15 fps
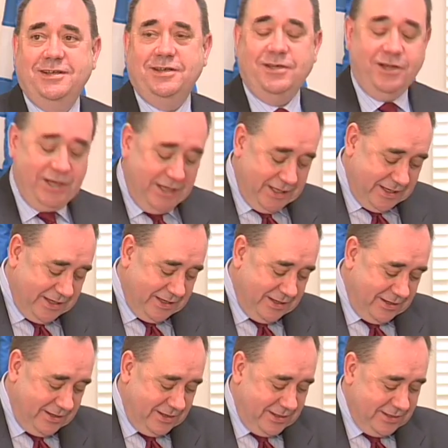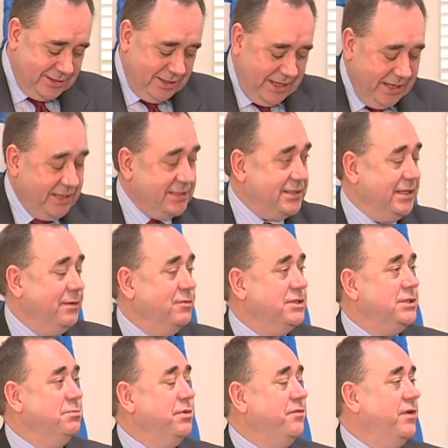Carnegie's legacy was
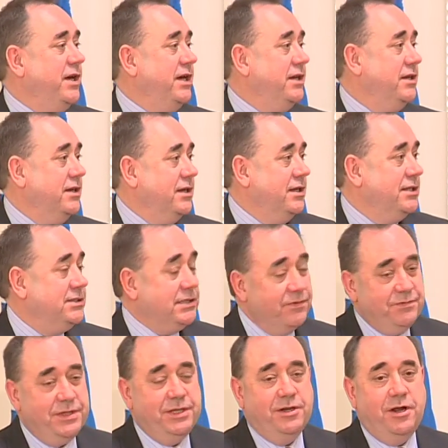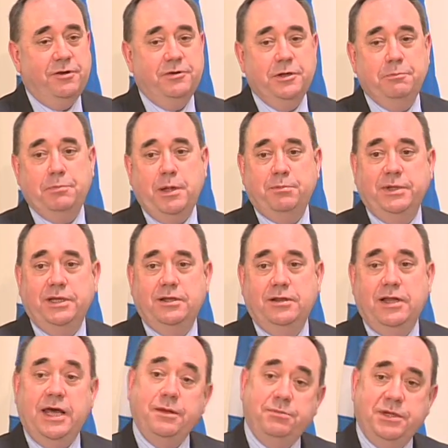to provide 1,700 public
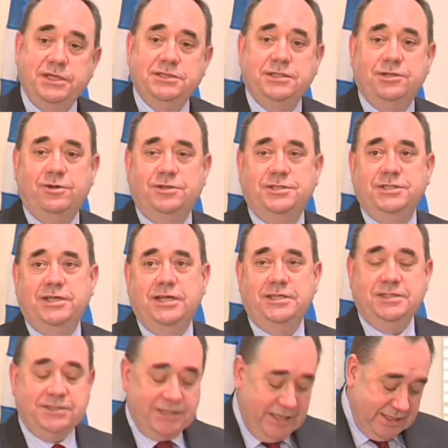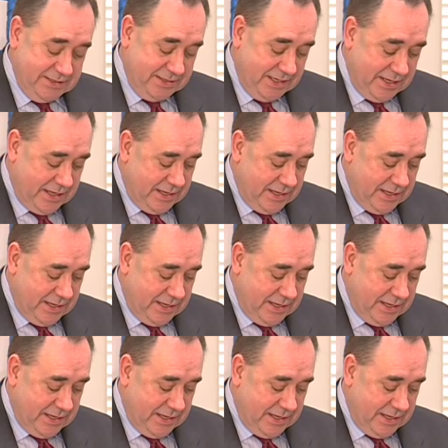libraries across the United States,